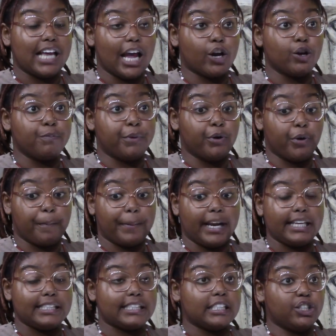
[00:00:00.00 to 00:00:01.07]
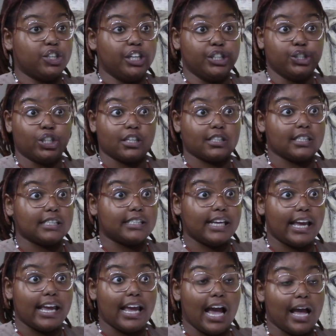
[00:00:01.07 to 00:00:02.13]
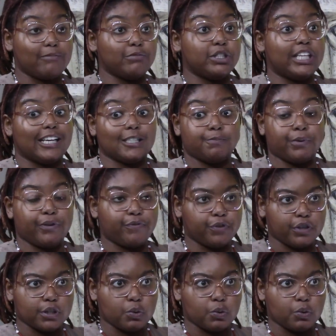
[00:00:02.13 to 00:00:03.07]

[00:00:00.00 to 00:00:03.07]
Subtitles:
I could be replaced in just a day. I'm desperate for this